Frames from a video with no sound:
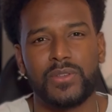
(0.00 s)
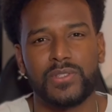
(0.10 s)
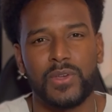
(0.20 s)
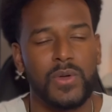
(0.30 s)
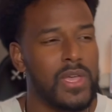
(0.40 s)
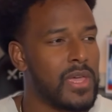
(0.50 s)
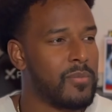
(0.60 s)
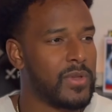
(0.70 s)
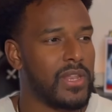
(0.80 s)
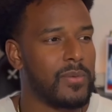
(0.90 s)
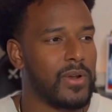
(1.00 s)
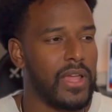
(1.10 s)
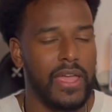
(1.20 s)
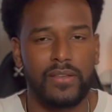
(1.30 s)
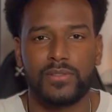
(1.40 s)
So being able to
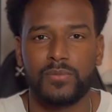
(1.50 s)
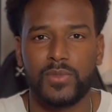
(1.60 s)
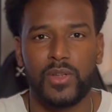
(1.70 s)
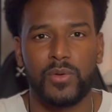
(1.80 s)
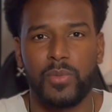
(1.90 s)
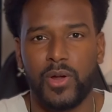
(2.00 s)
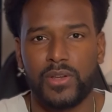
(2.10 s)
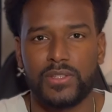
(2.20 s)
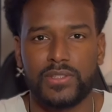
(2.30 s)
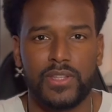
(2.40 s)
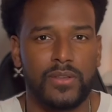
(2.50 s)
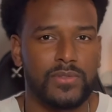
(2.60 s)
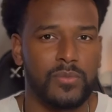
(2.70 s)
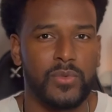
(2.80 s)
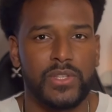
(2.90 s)
have some third party stuff,
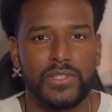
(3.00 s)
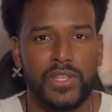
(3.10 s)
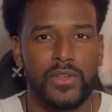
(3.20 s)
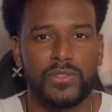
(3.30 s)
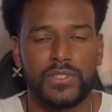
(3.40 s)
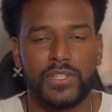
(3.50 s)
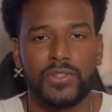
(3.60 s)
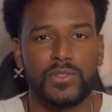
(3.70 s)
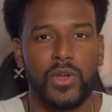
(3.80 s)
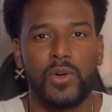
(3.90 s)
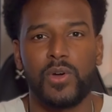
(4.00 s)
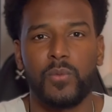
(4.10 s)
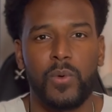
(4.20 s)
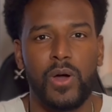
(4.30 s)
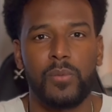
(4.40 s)
some resale sneakers on
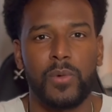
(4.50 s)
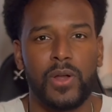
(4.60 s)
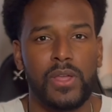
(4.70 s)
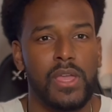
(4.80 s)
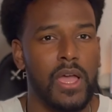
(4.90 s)
Walmart,